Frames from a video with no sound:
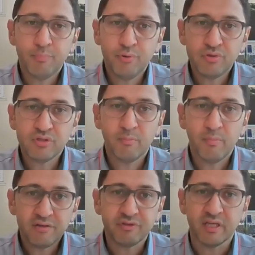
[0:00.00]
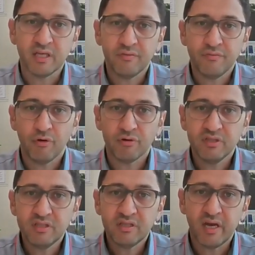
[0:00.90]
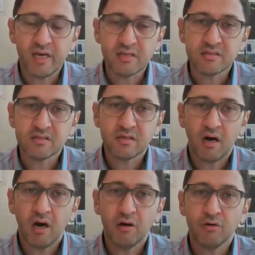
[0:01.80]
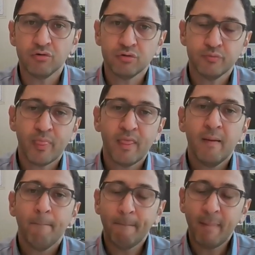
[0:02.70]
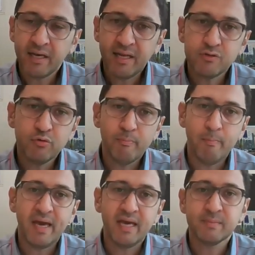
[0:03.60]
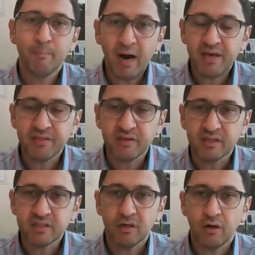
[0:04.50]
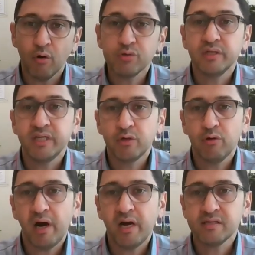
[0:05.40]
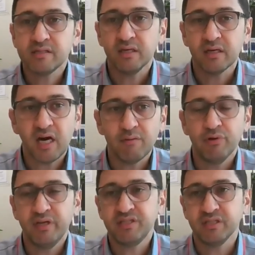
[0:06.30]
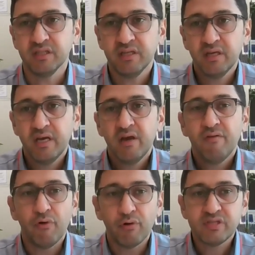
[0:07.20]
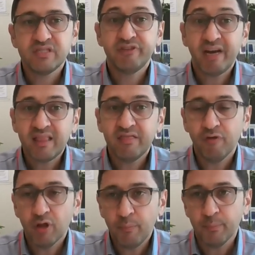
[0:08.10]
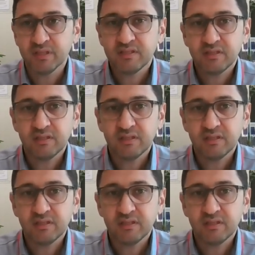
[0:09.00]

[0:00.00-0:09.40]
to push the boundary further, as our magnesium-based binder also requires carbonation for strength development